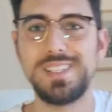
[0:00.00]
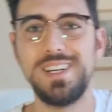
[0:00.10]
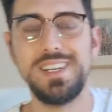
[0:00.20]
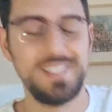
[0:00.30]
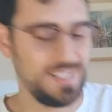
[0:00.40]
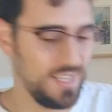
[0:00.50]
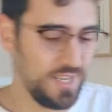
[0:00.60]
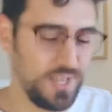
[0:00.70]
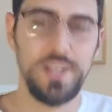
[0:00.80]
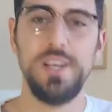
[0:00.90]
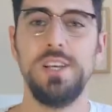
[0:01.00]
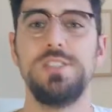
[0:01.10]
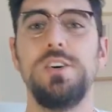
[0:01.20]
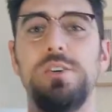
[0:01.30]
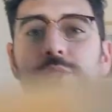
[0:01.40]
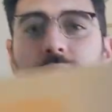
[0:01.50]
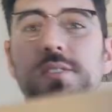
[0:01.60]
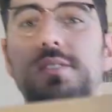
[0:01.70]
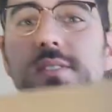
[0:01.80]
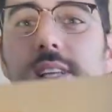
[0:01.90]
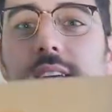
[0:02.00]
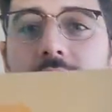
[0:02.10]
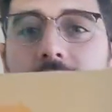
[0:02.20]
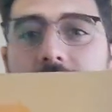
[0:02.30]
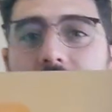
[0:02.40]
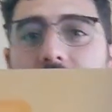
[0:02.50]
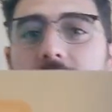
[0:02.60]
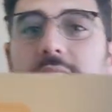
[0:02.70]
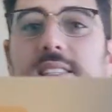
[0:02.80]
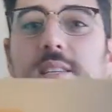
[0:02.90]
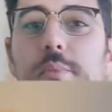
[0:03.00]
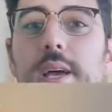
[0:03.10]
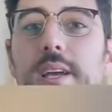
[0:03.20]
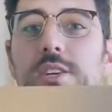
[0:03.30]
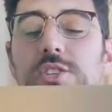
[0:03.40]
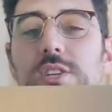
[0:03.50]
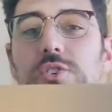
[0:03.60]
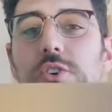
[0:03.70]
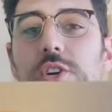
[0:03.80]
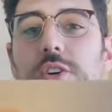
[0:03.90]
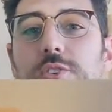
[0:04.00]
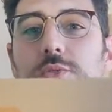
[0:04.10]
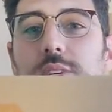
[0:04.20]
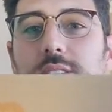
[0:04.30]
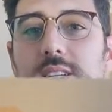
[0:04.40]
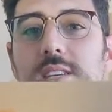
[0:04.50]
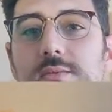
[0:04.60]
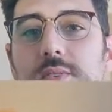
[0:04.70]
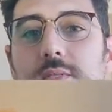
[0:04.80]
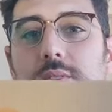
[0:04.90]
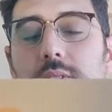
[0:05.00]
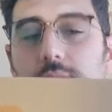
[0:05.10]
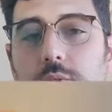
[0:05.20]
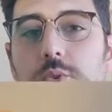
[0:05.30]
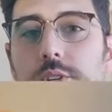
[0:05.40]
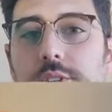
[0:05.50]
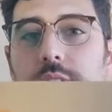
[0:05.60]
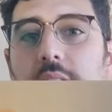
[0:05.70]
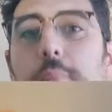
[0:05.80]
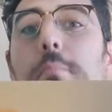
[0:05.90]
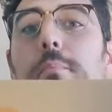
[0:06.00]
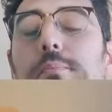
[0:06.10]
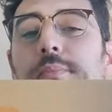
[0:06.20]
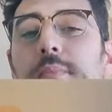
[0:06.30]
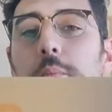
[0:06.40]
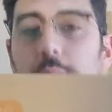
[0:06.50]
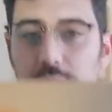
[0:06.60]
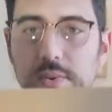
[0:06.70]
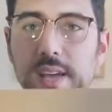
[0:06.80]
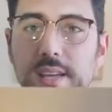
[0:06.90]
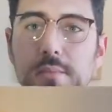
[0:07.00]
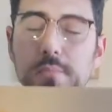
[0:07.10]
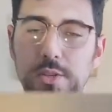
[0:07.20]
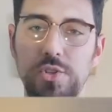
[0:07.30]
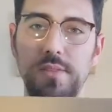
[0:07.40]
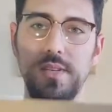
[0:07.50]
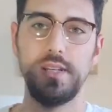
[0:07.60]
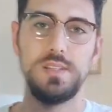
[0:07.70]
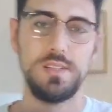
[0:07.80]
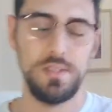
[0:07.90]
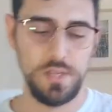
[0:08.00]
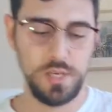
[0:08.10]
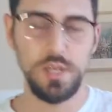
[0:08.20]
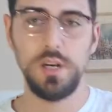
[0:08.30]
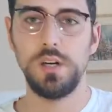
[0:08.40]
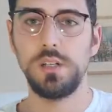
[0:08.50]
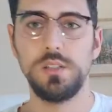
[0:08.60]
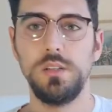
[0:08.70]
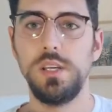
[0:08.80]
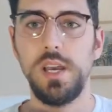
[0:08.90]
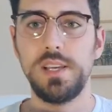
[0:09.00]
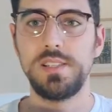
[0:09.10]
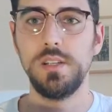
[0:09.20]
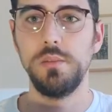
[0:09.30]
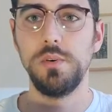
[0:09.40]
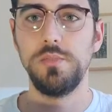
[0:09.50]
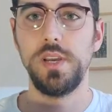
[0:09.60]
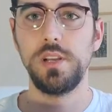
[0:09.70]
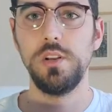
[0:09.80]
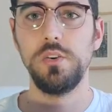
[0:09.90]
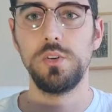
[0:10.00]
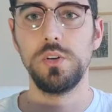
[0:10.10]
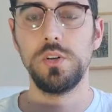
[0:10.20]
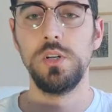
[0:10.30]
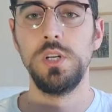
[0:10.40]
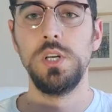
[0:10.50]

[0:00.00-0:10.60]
nice. So, this is the package that you're going to receive if you order a Bafang mid-drive kit. He has the Bafang logo,